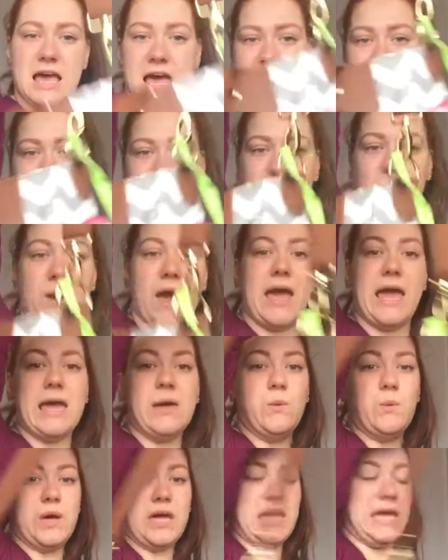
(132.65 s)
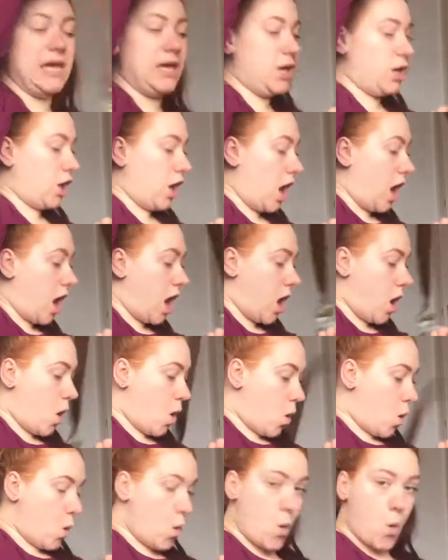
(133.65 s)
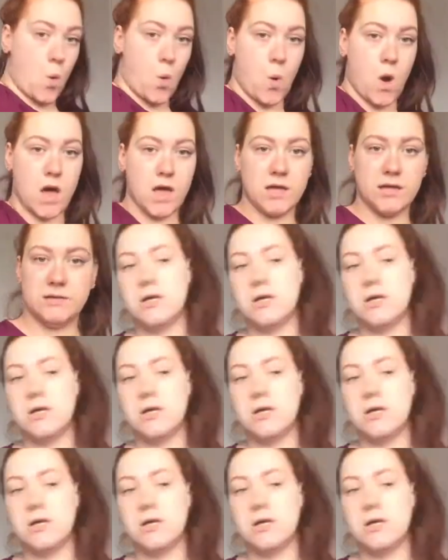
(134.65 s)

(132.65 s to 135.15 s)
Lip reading: and away we go.